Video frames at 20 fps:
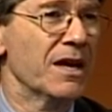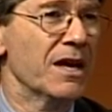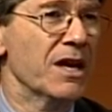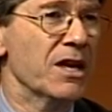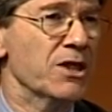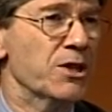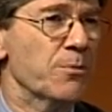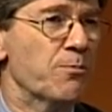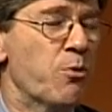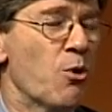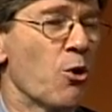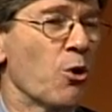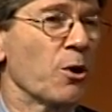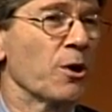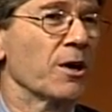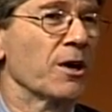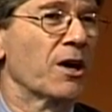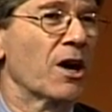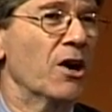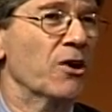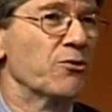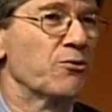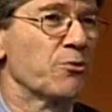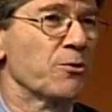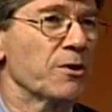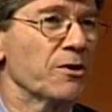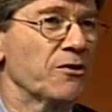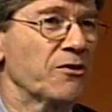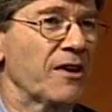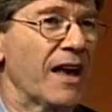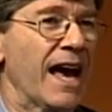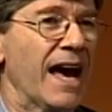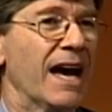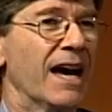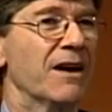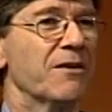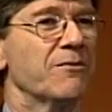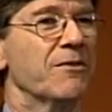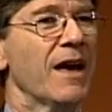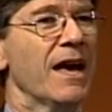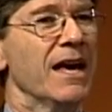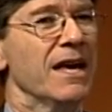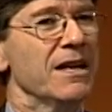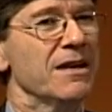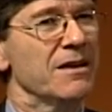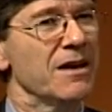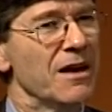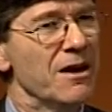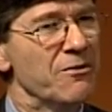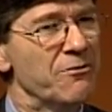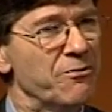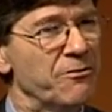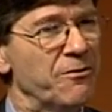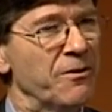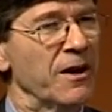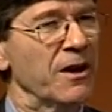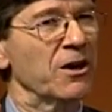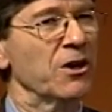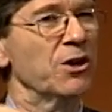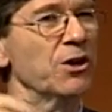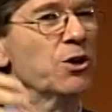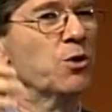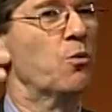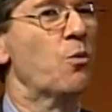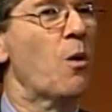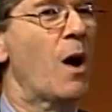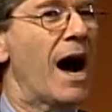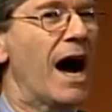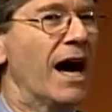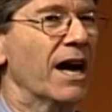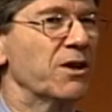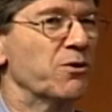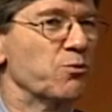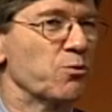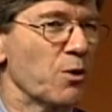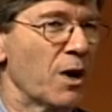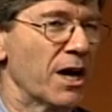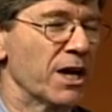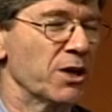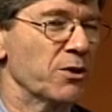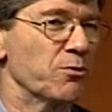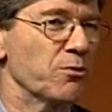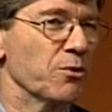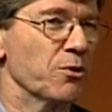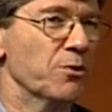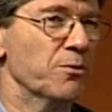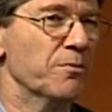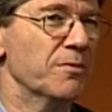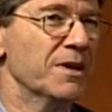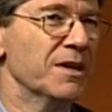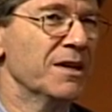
the poorer countries have a fairly wide running room